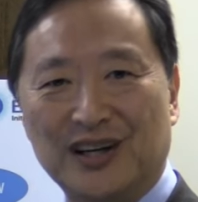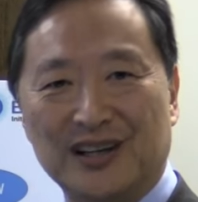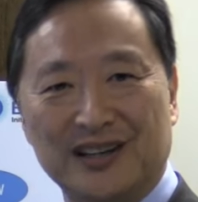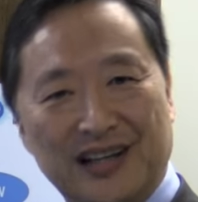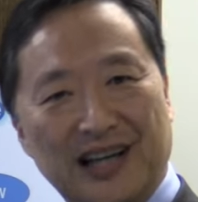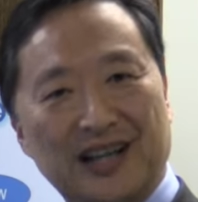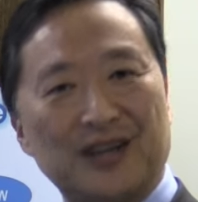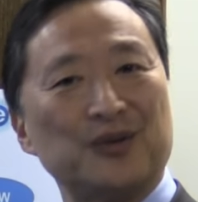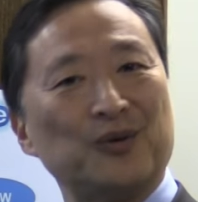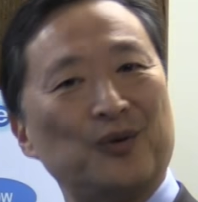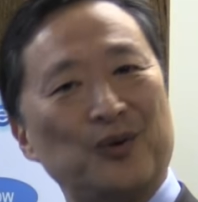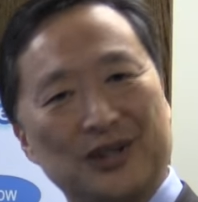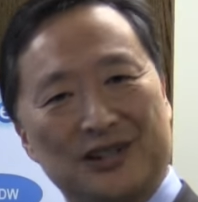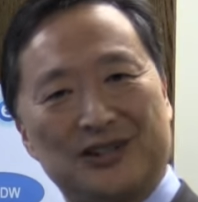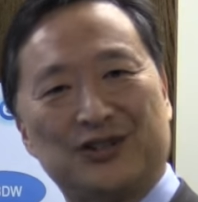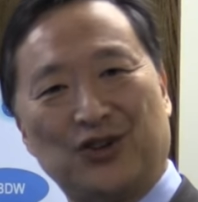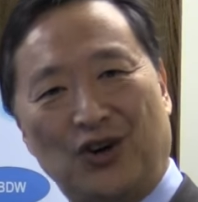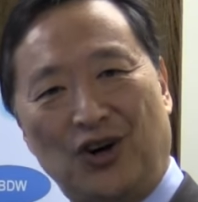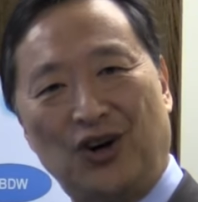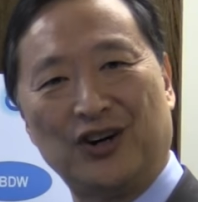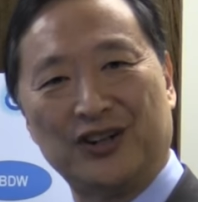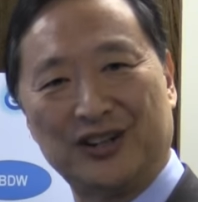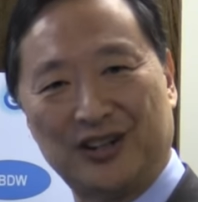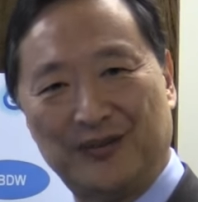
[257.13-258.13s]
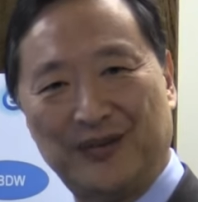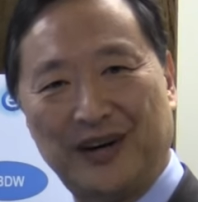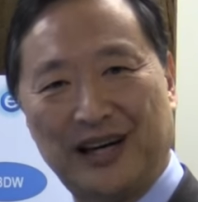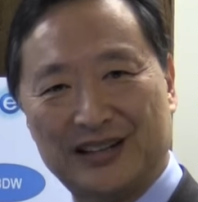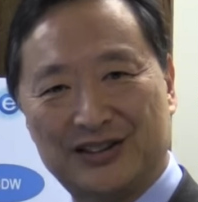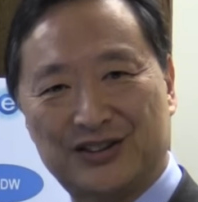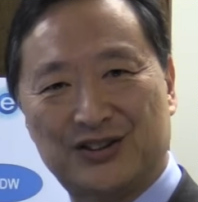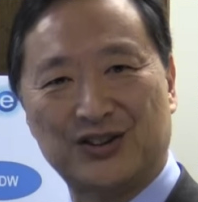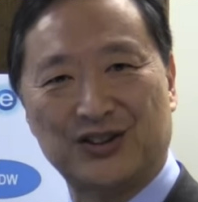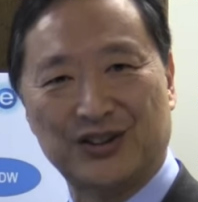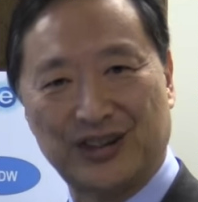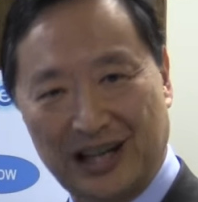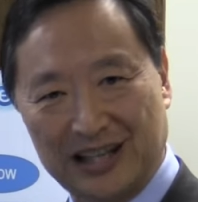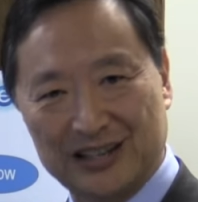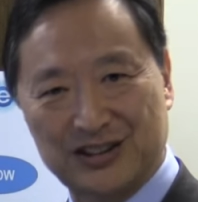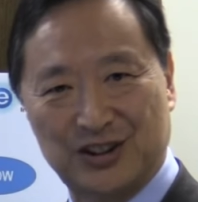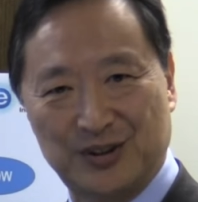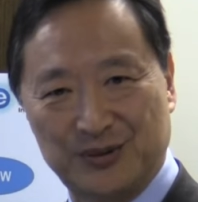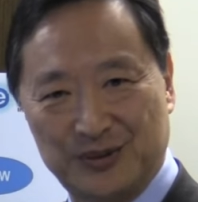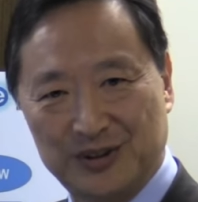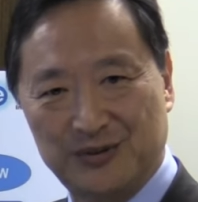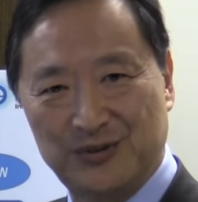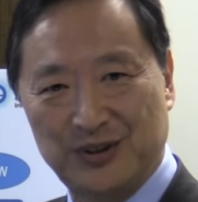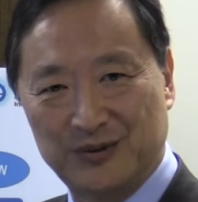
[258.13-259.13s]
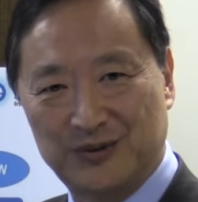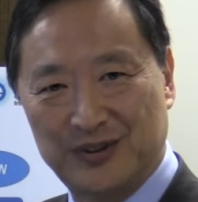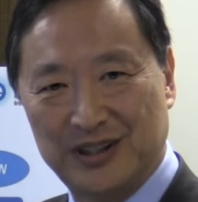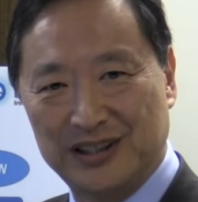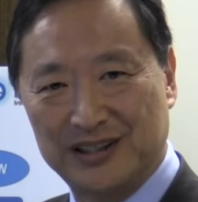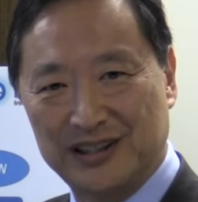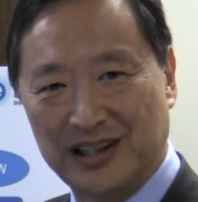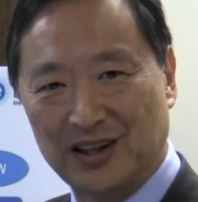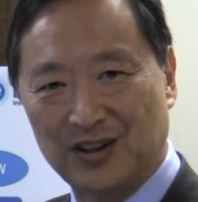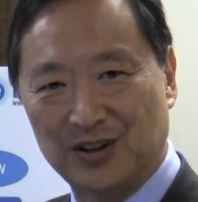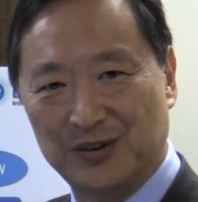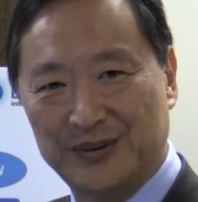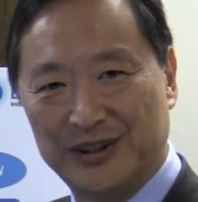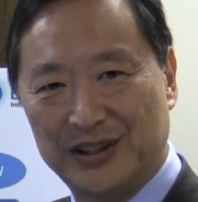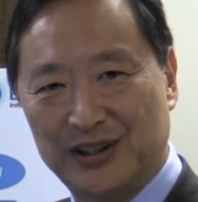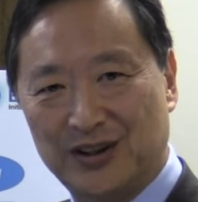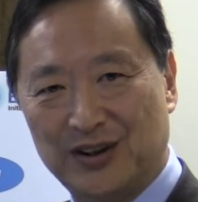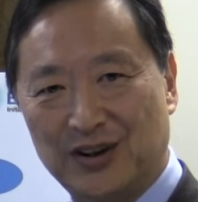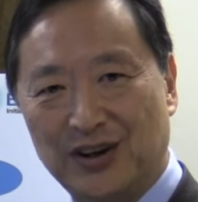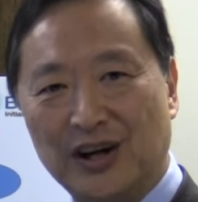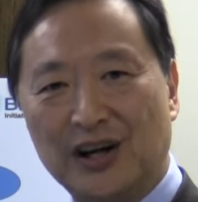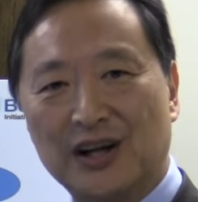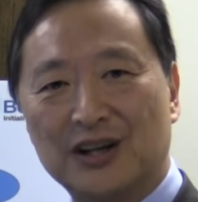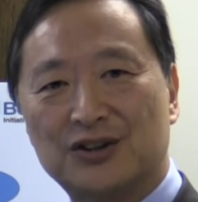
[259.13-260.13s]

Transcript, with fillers: then what's on the master has to be 15 nanometer.